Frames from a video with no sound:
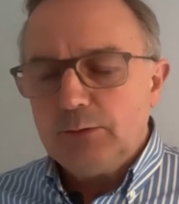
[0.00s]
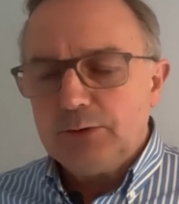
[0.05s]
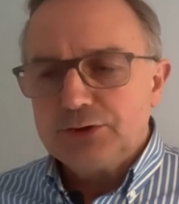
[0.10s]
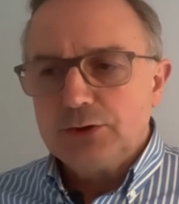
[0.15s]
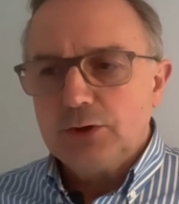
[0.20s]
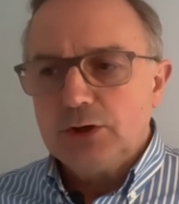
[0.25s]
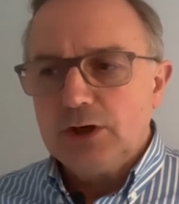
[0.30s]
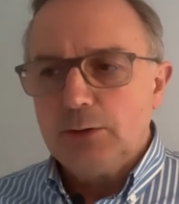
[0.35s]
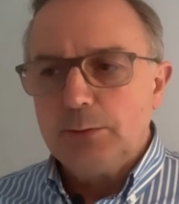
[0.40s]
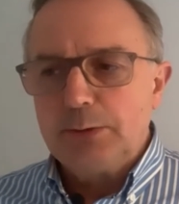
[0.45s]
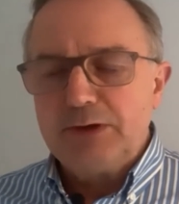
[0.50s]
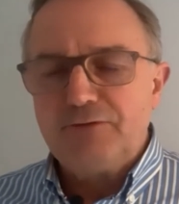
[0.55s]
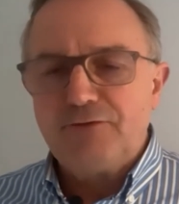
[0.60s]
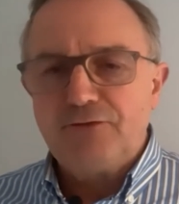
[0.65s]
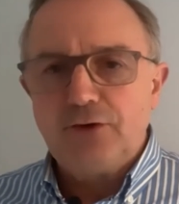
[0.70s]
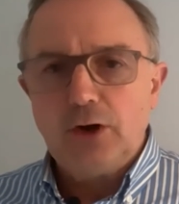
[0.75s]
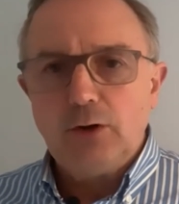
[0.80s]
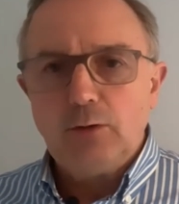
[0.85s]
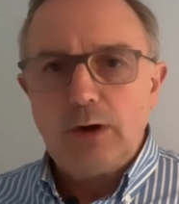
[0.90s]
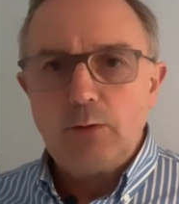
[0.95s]
We're doing a little bit of
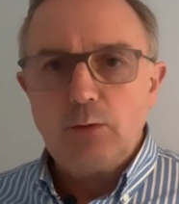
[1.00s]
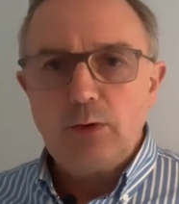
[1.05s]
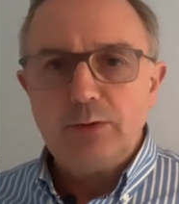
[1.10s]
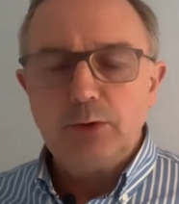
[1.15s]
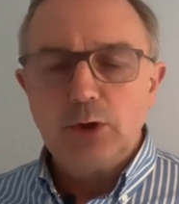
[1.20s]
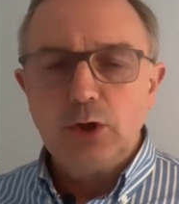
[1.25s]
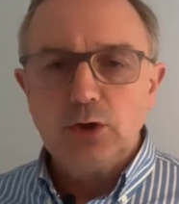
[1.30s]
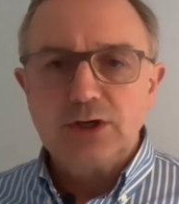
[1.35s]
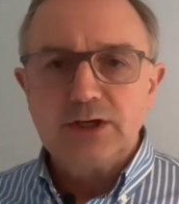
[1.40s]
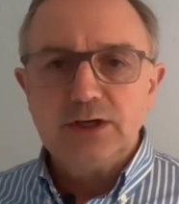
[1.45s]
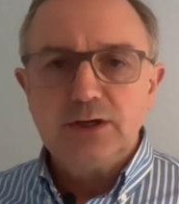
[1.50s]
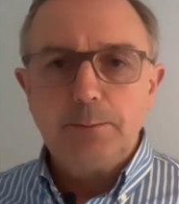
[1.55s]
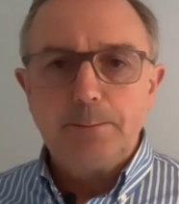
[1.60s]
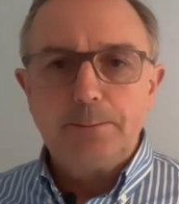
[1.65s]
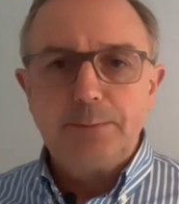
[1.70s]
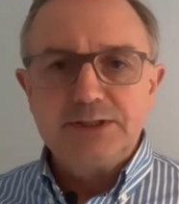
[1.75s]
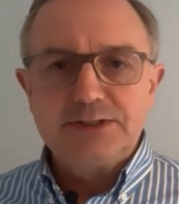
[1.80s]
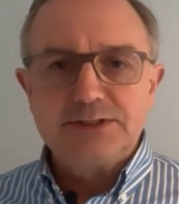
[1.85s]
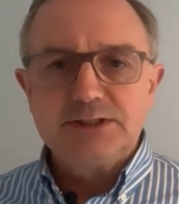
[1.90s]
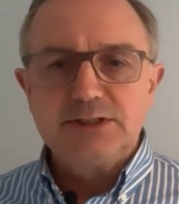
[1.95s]
follow-up where we're looking at
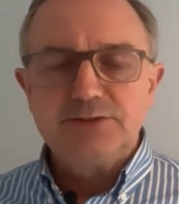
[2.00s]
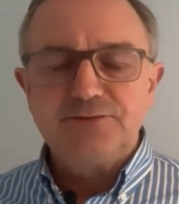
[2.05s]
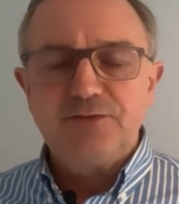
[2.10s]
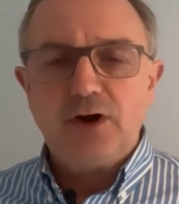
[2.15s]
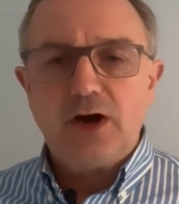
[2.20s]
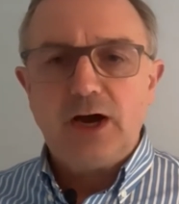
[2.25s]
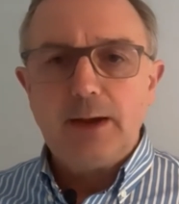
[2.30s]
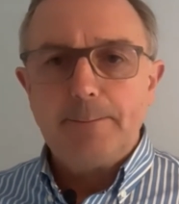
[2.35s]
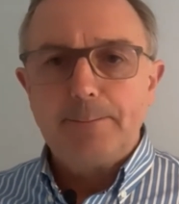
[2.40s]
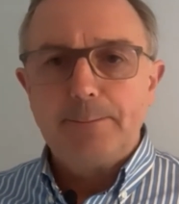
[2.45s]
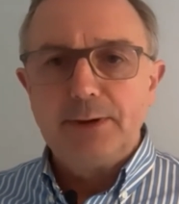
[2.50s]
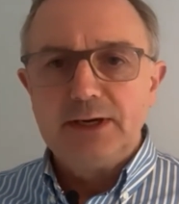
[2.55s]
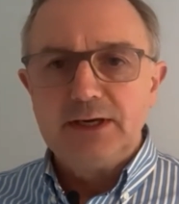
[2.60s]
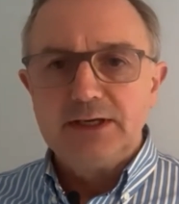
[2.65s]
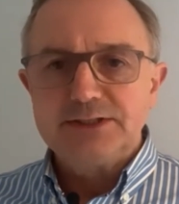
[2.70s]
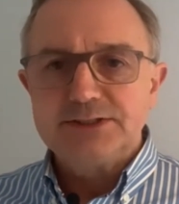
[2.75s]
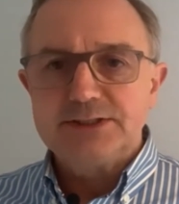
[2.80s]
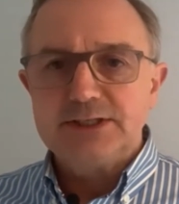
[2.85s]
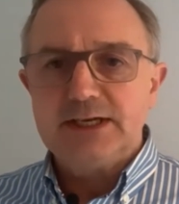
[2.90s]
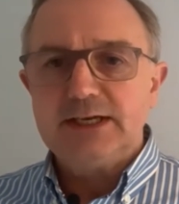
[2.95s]
business
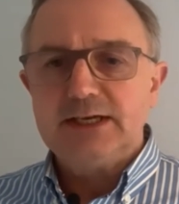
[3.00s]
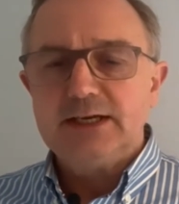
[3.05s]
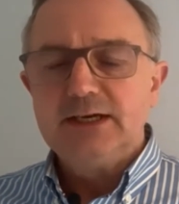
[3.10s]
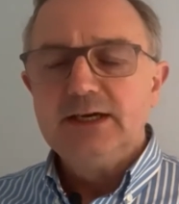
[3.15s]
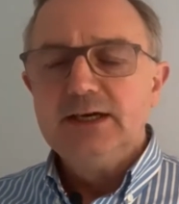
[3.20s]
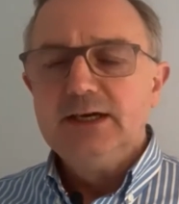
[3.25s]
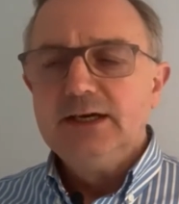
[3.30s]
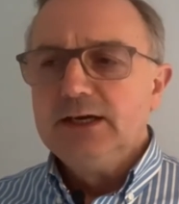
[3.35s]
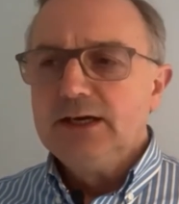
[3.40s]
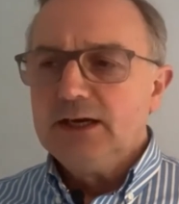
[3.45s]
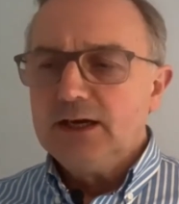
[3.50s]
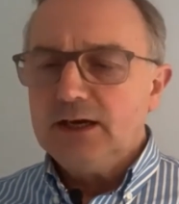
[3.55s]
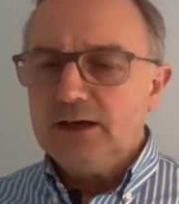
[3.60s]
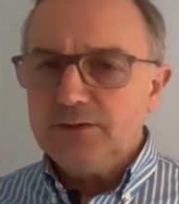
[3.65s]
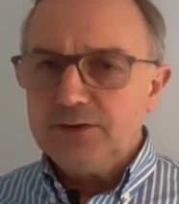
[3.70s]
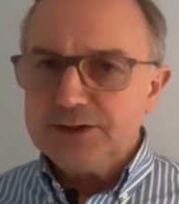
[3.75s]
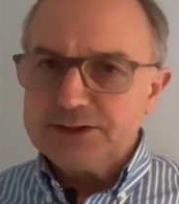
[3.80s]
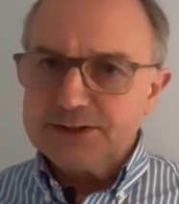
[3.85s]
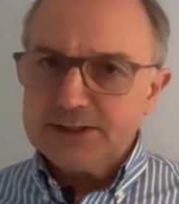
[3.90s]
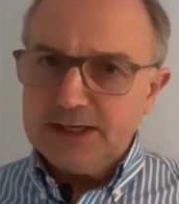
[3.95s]
viability
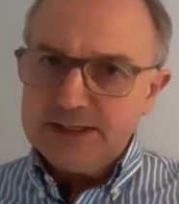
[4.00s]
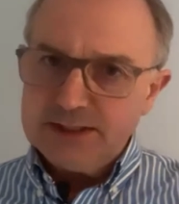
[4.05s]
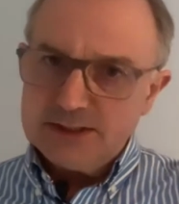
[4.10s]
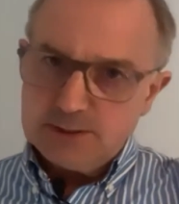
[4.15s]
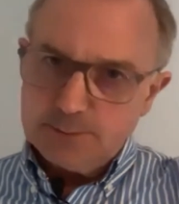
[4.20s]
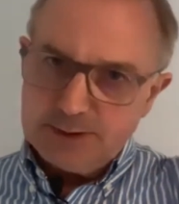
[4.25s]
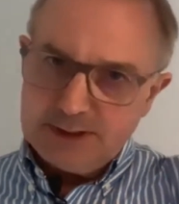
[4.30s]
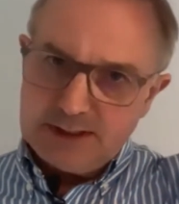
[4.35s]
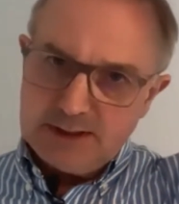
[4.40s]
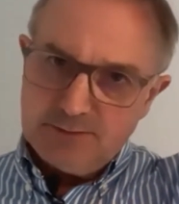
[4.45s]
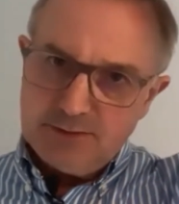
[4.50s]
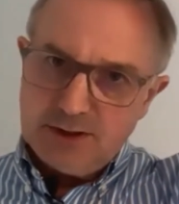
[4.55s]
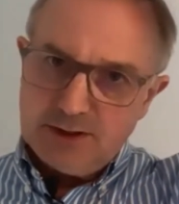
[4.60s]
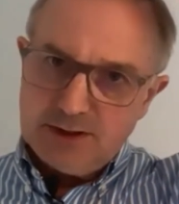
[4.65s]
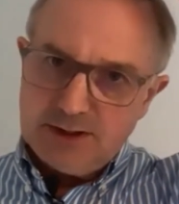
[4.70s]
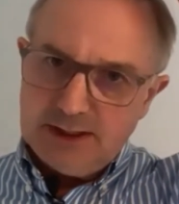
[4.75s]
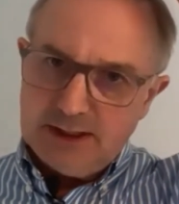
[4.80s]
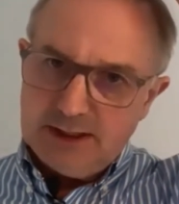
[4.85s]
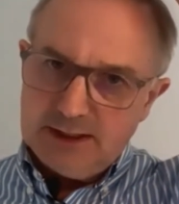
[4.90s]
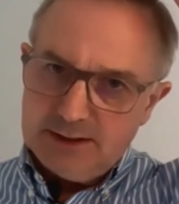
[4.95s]
and the date to be given
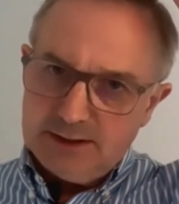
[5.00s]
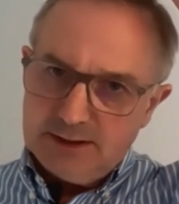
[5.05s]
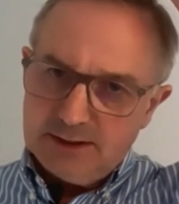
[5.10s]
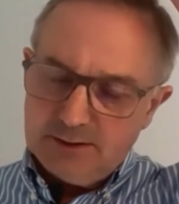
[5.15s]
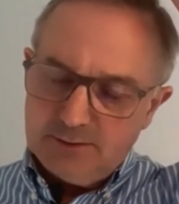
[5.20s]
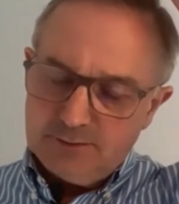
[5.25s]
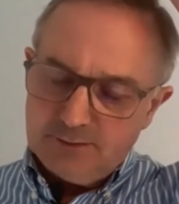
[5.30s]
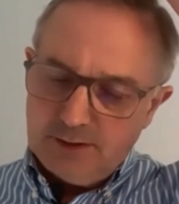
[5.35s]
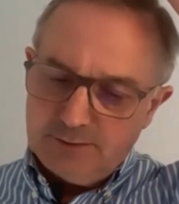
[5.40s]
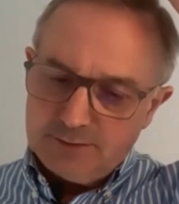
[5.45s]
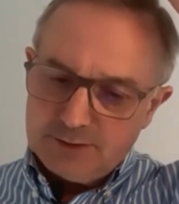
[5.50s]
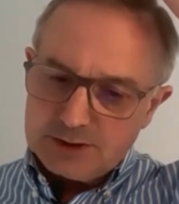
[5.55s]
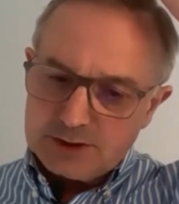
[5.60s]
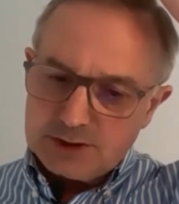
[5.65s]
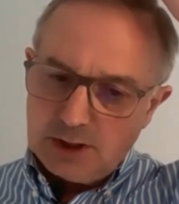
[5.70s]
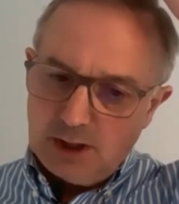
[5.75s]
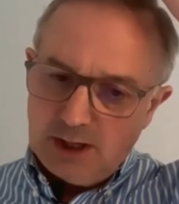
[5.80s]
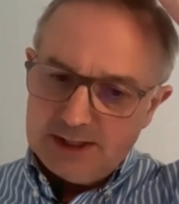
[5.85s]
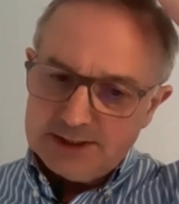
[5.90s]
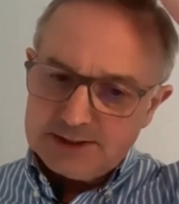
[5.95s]
at the end of the
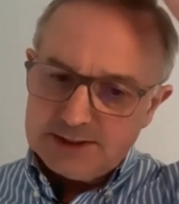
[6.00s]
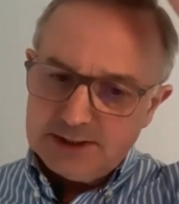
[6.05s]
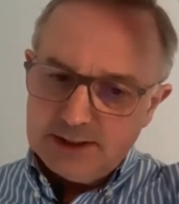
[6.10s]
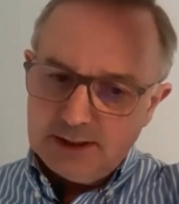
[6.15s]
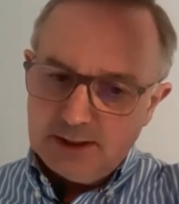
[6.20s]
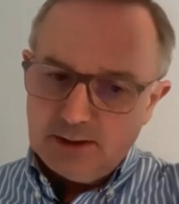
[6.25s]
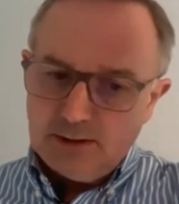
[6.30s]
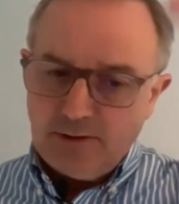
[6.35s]
slides here.